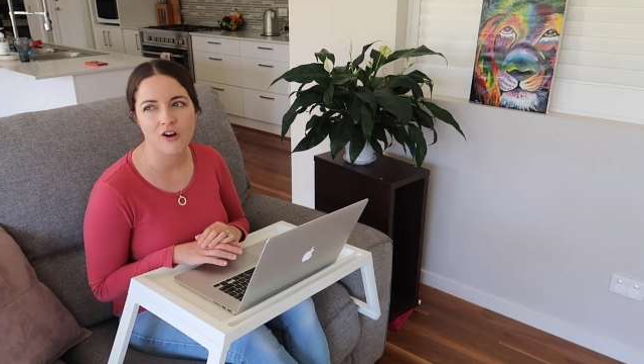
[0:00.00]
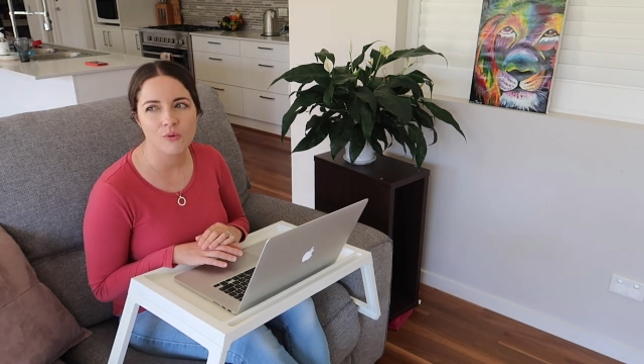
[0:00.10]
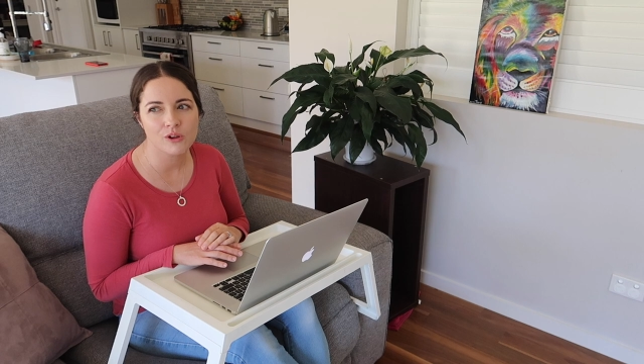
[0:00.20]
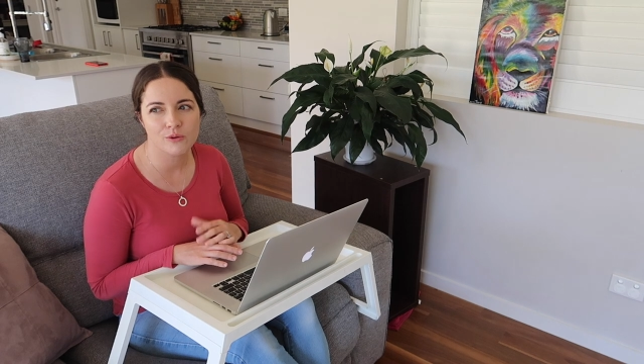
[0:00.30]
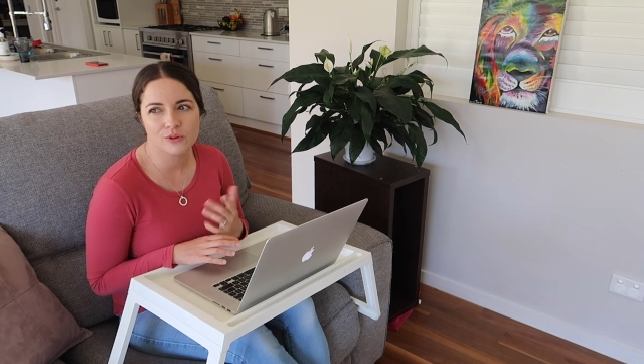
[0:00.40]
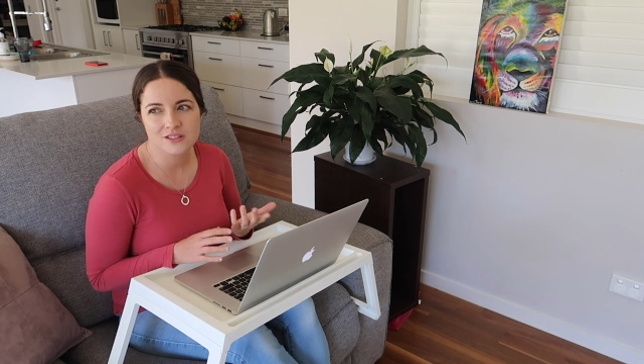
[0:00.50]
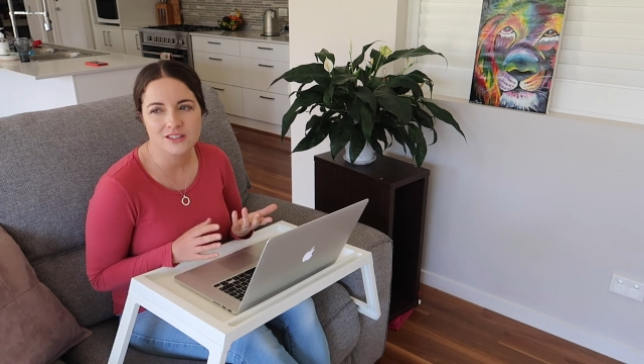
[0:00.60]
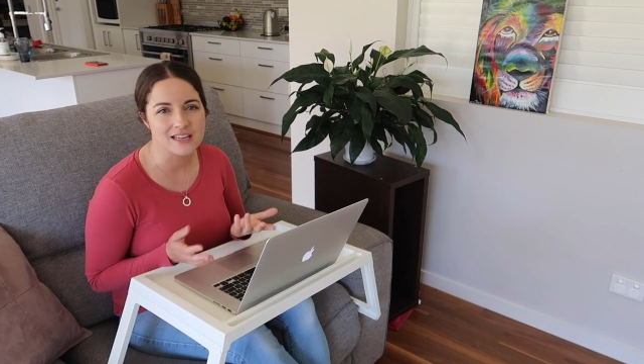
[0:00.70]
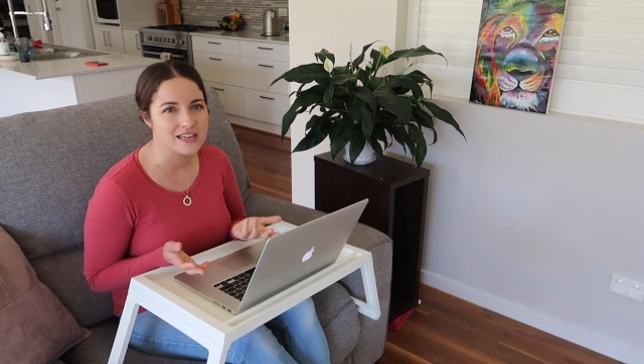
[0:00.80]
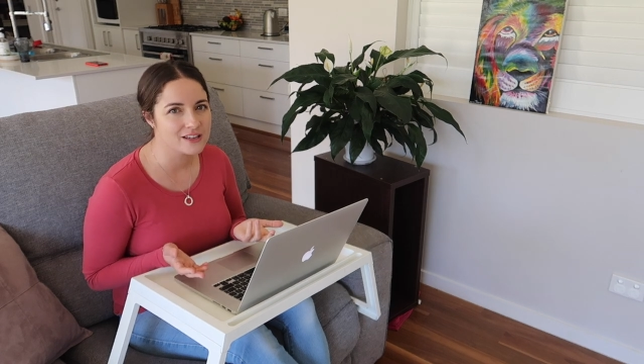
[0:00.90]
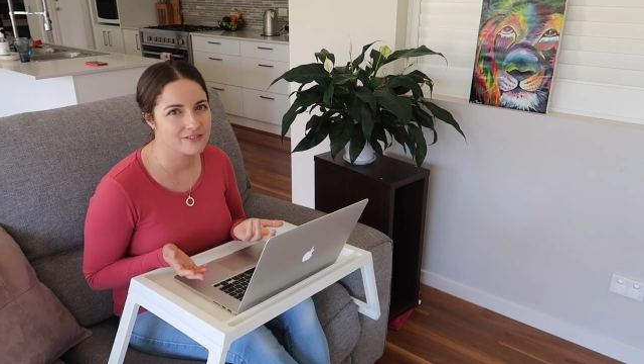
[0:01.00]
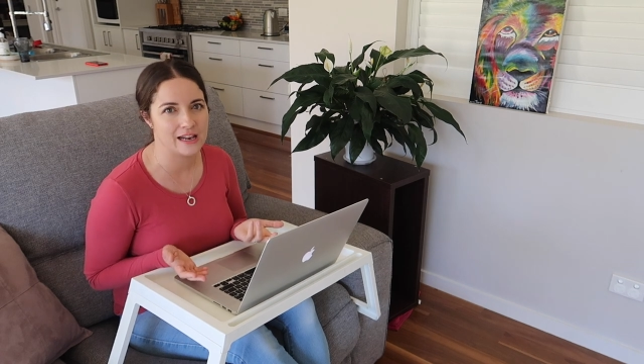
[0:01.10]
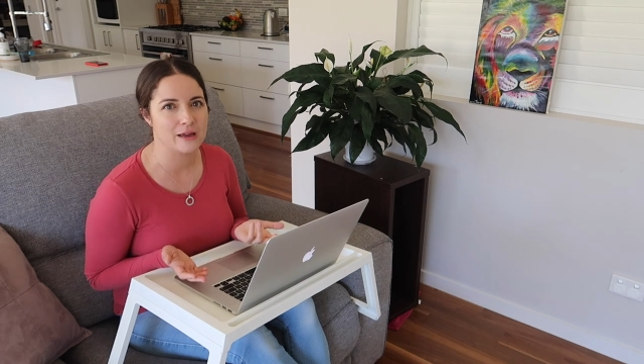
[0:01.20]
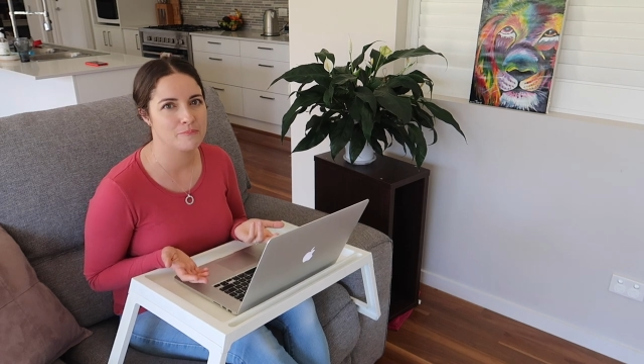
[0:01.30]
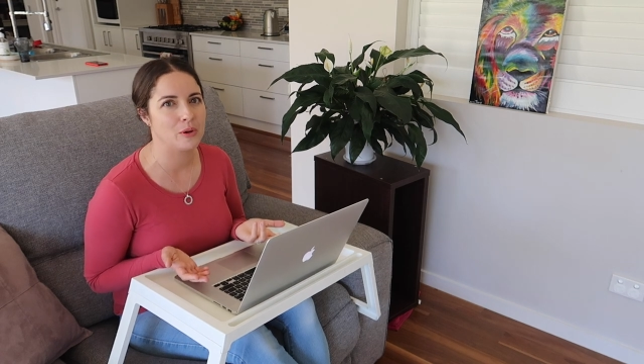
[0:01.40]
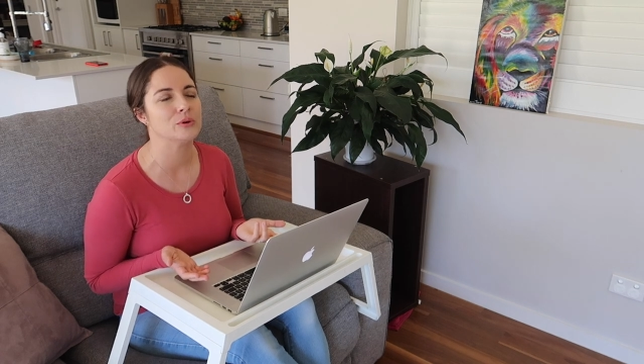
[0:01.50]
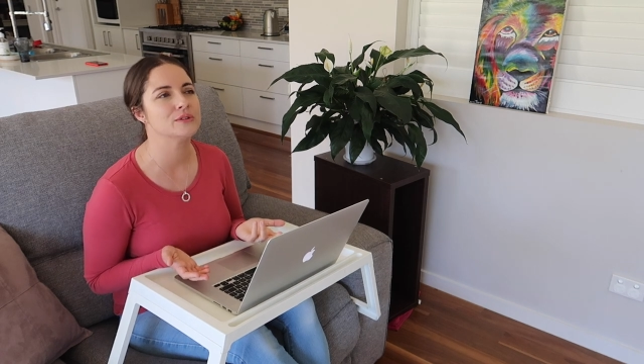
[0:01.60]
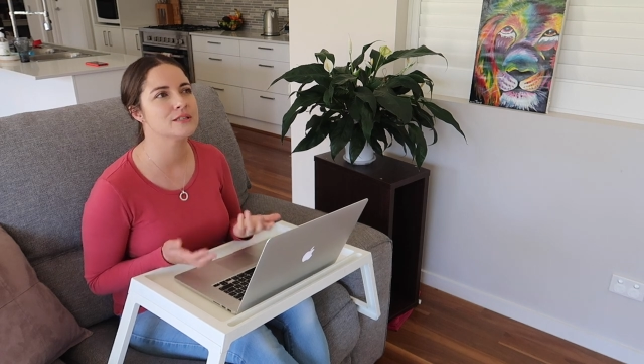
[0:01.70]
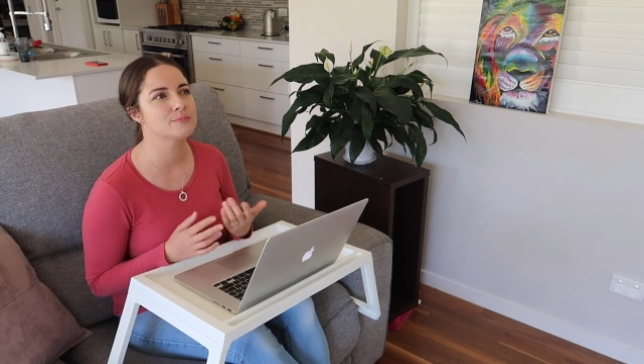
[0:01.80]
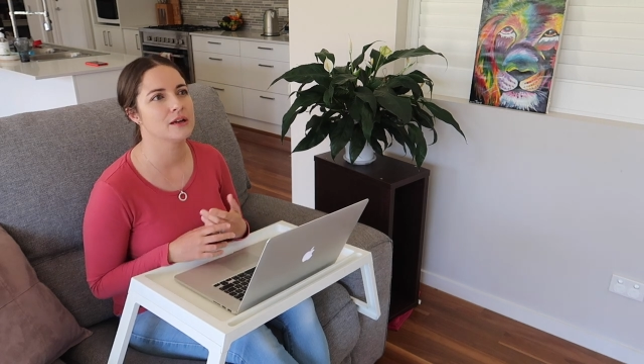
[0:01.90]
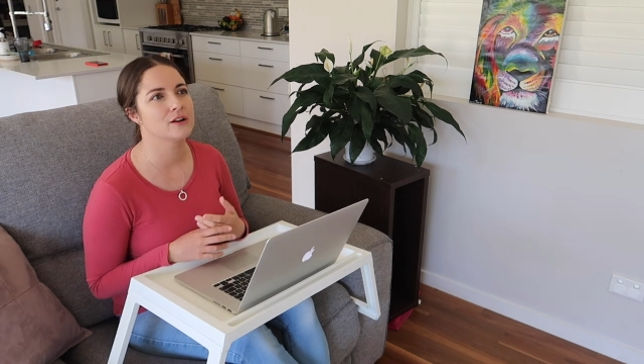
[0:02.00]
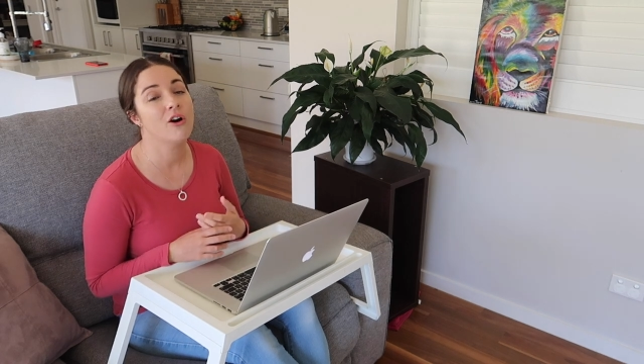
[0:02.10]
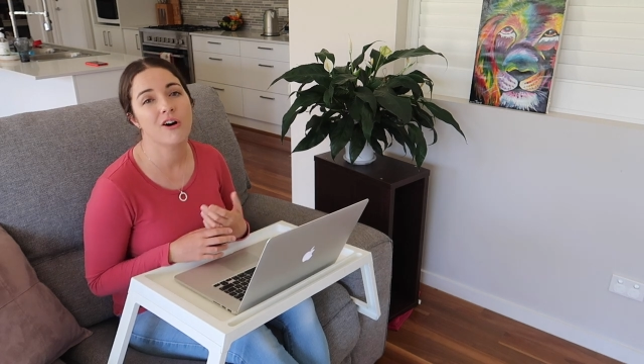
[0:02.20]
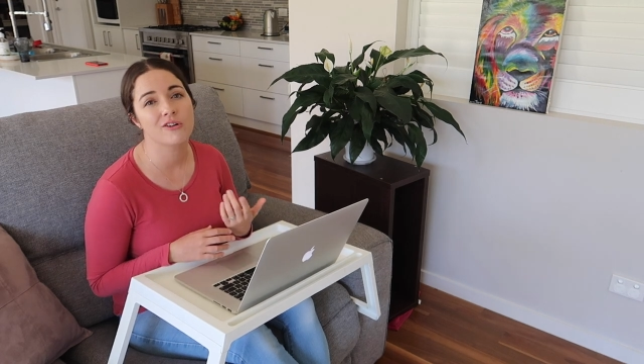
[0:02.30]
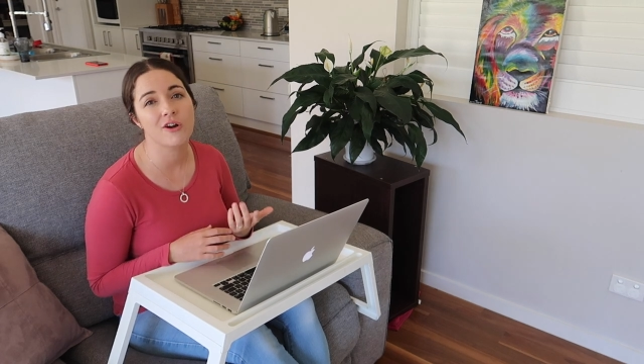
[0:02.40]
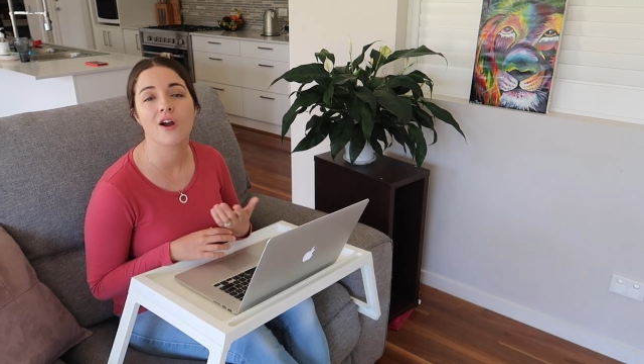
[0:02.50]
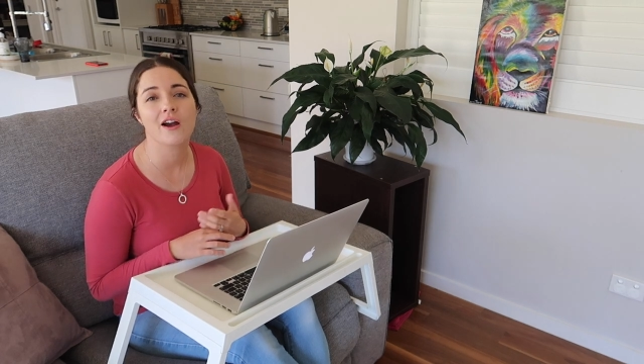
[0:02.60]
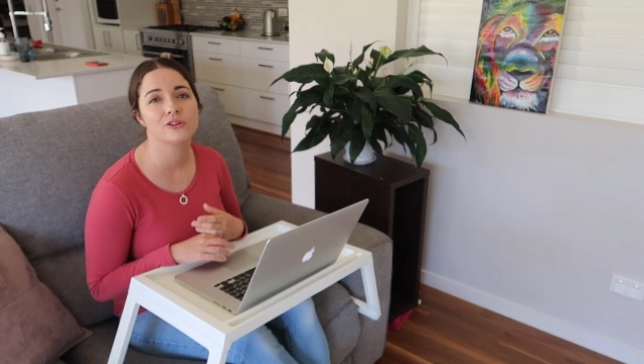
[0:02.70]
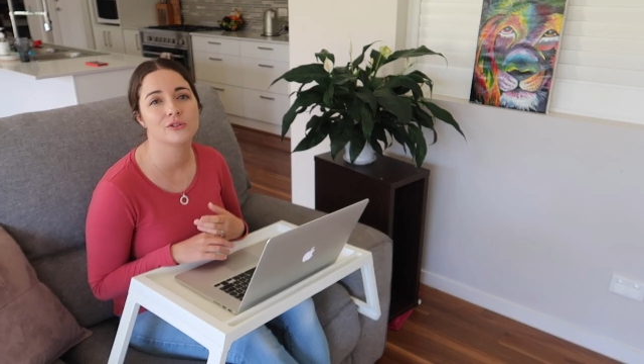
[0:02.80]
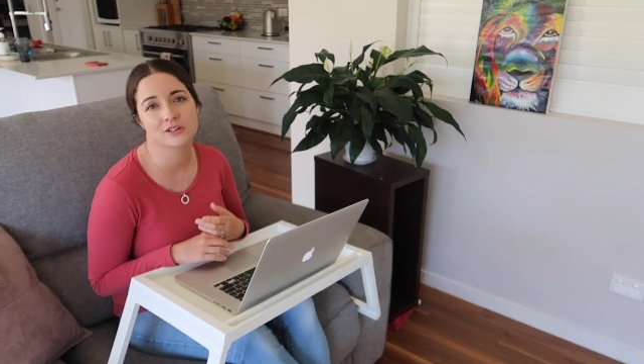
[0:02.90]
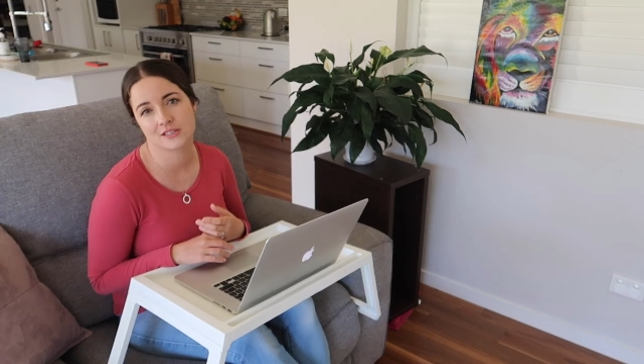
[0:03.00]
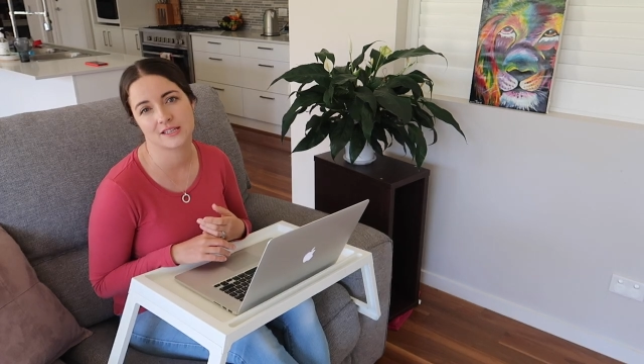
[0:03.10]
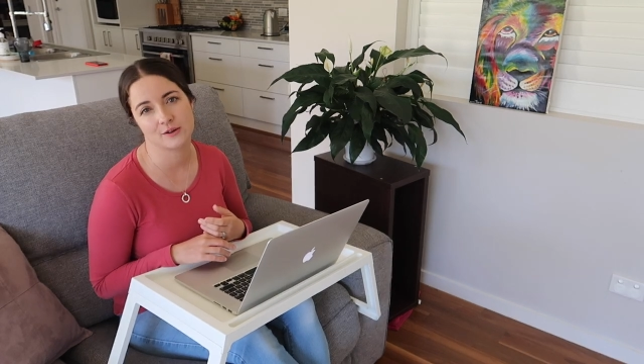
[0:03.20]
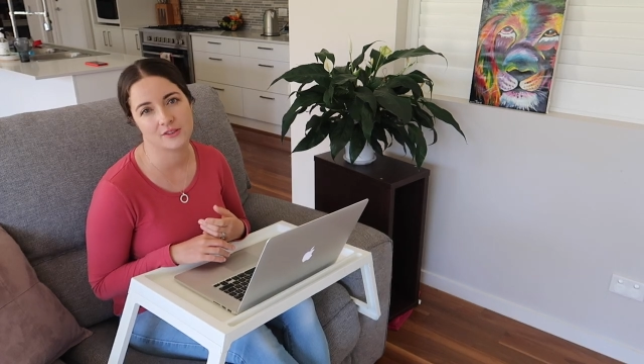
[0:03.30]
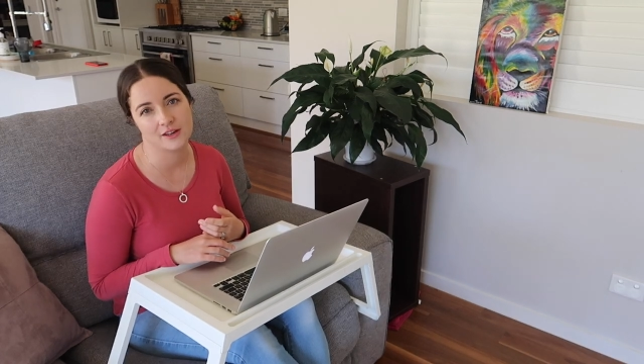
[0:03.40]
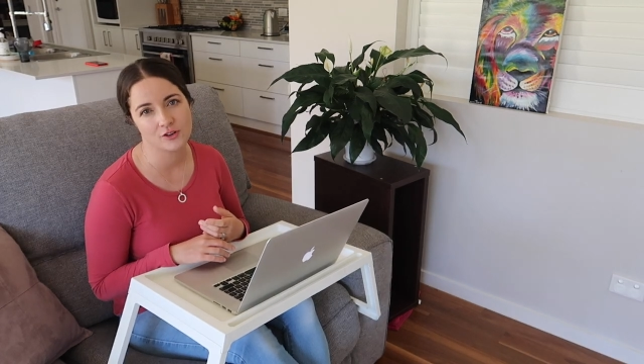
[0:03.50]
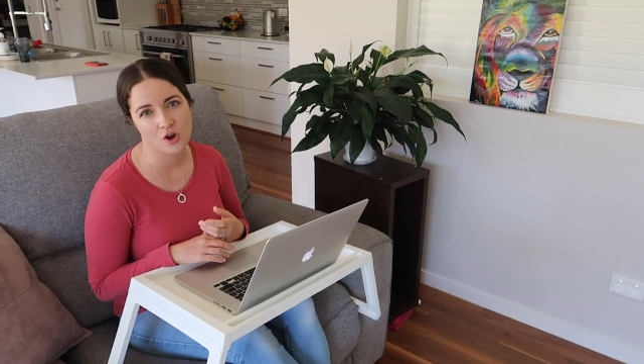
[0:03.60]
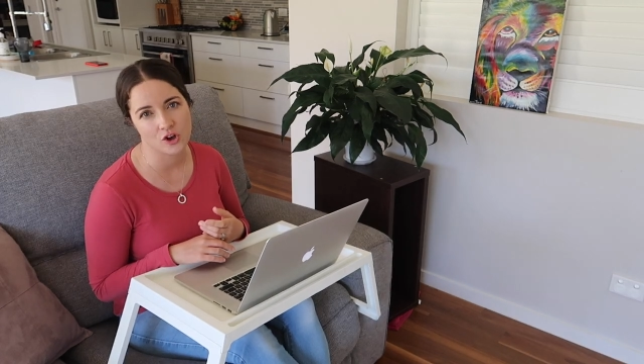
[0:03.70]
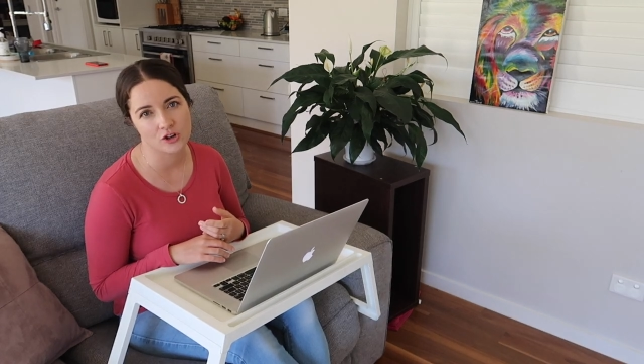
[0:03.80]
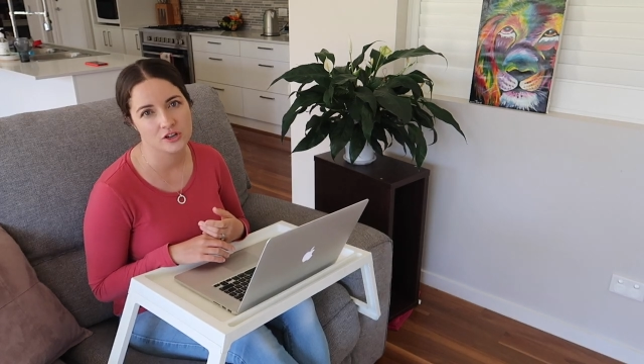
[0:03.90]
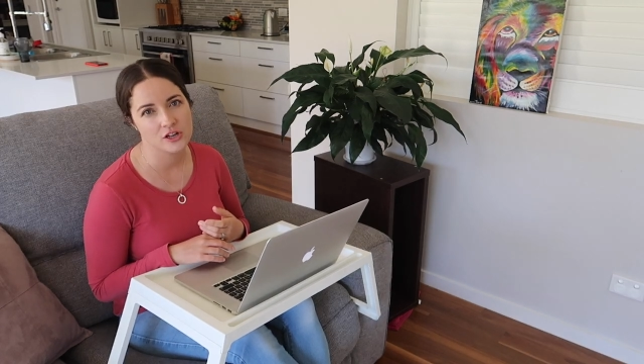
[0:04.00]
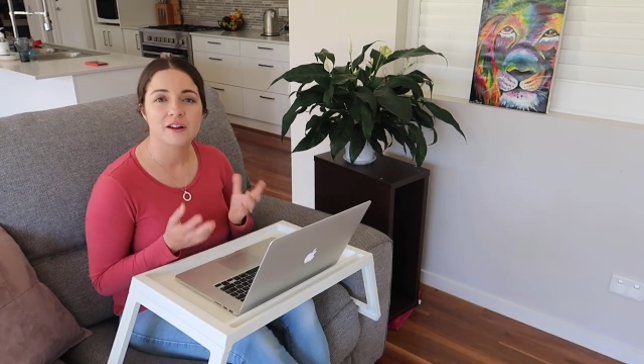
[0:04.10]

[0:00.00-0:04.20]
oh, well, I wasn't thinking of getting bonds, but oh, I'll go have a look and see what they've got.